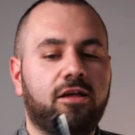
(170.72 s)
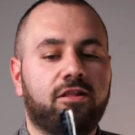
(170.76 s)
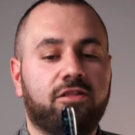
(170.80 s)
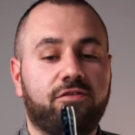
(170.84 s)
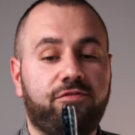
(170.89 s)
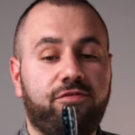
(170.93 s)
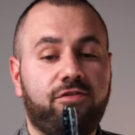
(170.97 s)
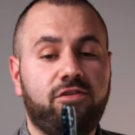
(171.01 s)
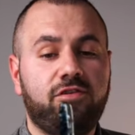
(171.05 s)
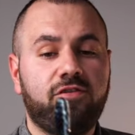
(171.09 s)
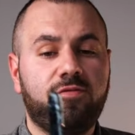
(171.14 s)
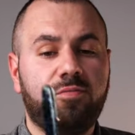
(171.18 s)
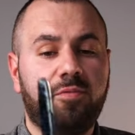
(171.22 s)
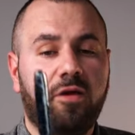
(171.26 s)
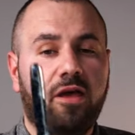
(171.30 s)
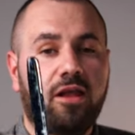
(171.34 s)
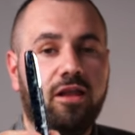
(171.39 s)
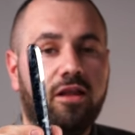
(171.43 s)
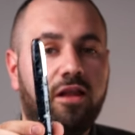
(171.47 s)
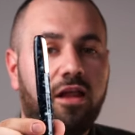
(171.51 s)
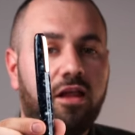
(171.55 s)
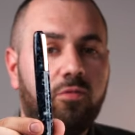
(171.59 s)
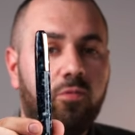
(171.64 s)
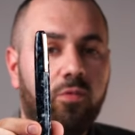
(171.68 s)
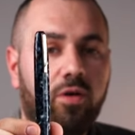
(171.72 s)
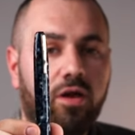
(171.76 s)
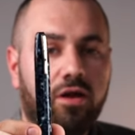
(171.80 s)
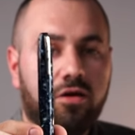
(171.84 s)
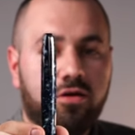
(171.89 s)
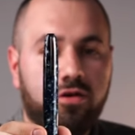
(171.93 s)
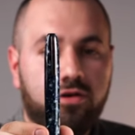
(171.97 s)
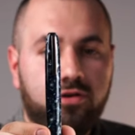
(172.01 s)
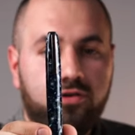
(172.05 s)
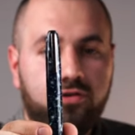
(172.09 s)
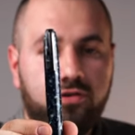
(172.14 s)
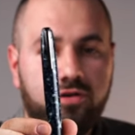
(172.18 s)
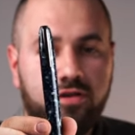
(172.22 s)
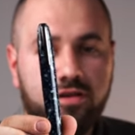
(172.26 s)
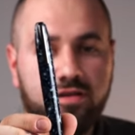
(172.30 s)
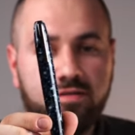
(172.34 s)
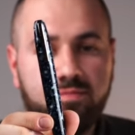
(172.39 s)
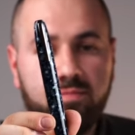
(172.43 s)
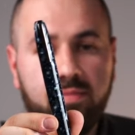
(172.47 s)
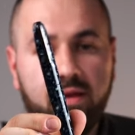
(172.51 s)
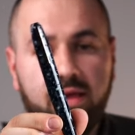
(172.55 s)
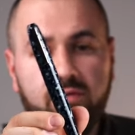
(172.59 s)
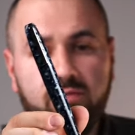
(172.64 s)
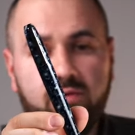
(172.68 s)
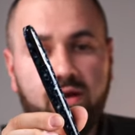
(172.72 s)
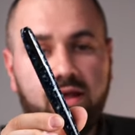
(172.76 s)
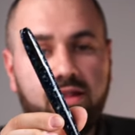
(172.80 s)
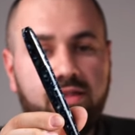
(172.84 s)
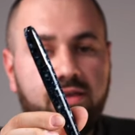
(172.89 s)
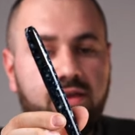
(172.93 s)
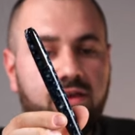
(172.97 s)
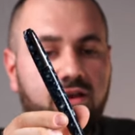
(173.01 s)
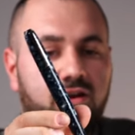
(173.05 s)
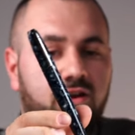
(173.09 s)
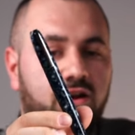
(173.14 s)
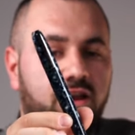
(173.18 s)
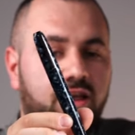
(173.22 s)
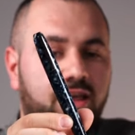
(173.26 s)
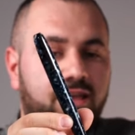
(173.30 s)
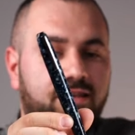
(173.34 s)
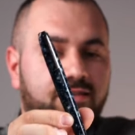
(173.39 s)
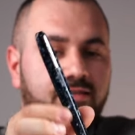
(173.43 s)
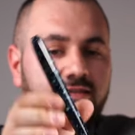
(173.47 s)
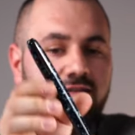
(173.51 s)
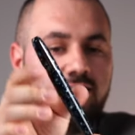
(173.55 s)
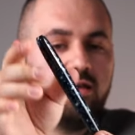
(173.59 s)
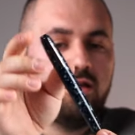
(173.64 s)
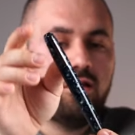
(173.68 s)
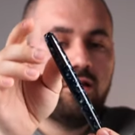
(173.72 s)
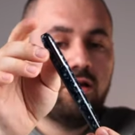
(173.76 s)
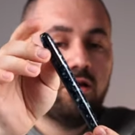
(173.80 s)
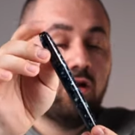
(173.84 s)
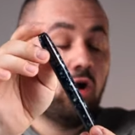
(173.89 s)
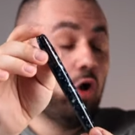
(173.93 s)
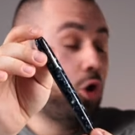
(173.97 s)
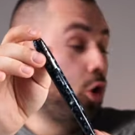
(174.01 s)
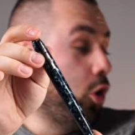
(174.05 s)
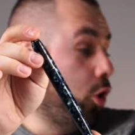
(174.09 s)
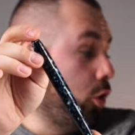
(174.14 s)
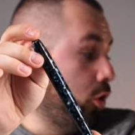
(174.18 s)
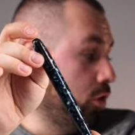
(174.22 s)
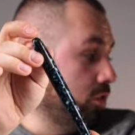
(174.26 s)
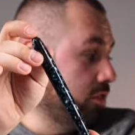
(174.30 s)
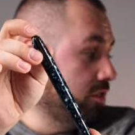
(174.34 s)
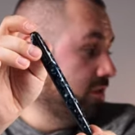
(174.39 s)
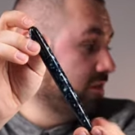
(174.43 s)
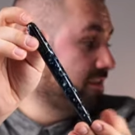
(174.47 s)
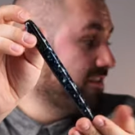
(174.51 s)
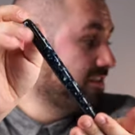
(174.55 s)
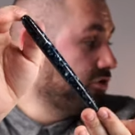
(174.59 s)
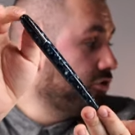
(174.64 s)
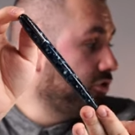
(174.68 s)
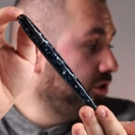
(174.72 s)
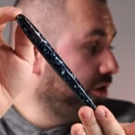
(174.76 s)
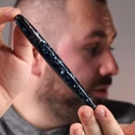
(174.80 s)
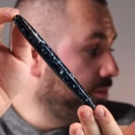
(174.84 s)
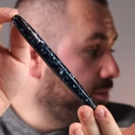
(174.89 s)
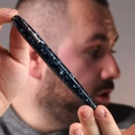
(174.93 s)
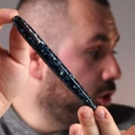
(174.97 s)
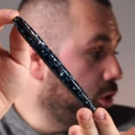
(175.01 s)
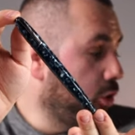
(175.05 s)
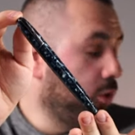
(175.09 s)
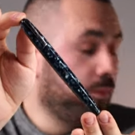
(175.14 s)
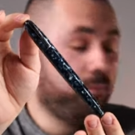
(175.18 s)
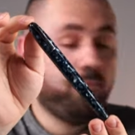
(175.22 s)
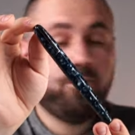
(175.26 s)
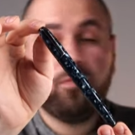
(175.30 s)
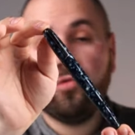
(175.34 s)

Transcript: The first pen that we are going to display right here is called the Scribo